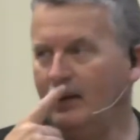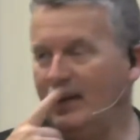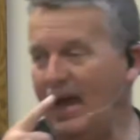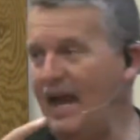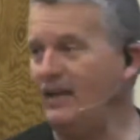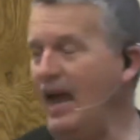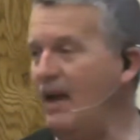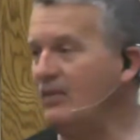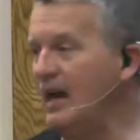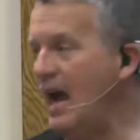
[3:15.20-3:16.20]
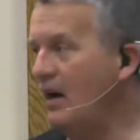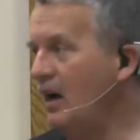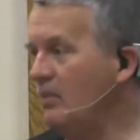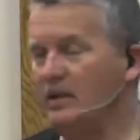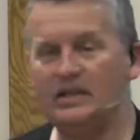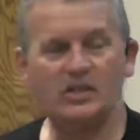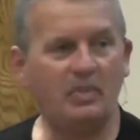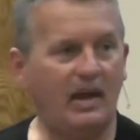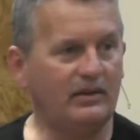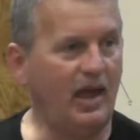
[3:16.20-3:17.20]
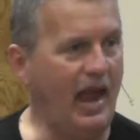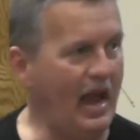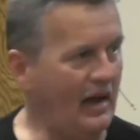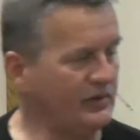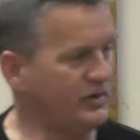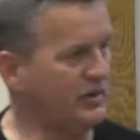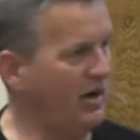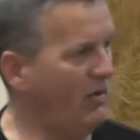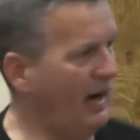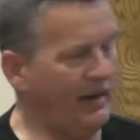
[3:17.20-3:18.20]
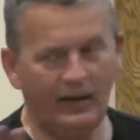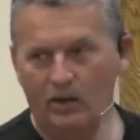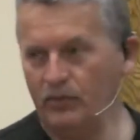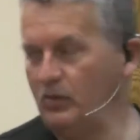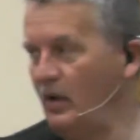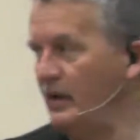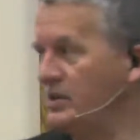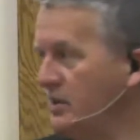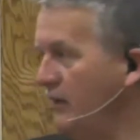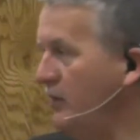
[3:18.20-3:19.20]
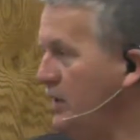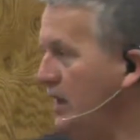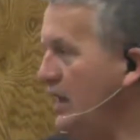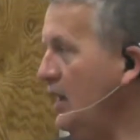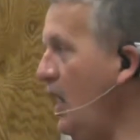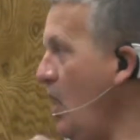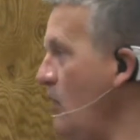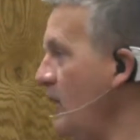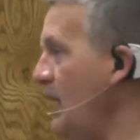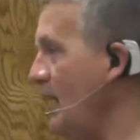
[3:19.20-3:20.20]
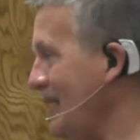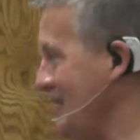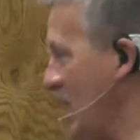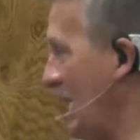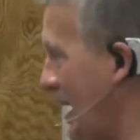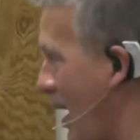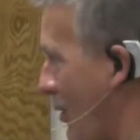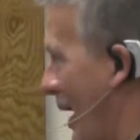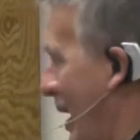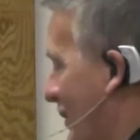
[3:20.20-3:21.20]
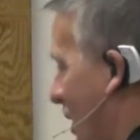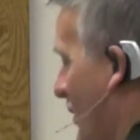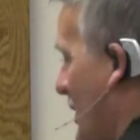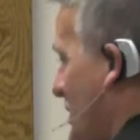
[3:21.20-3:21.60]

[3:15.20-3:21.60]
And I had to have a guy come and inspect the house. You know how they go through all that stuff when you get the loan. They got to check it all out and all that